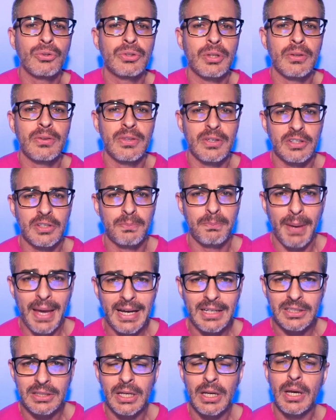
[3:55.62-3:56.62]
the
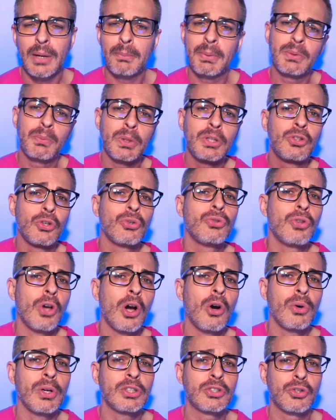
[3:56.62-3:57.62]
specs, but we do
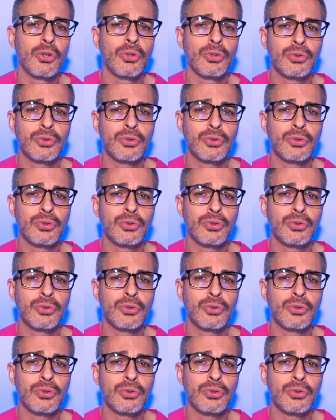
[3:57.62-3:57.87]
know it's going